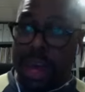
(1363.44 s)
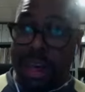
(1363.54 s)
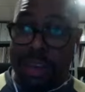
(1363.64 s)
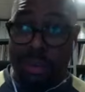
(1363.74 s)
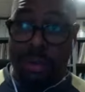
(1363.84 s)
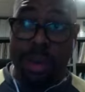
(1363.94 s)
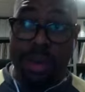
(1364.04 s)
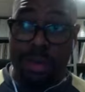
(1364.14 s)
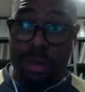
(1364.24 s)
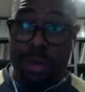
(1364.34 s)
has
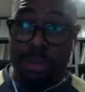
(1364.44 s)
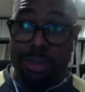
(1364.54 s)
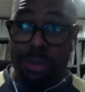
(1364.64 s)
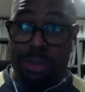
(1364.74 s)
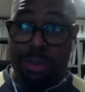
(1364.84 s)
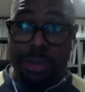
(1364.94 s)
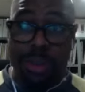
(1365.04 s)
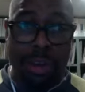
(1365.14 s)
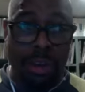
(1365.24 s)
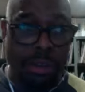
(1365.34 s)
created with his groups through the
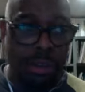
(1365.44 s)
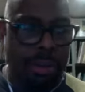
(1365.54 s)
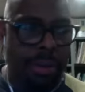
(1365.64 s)
years,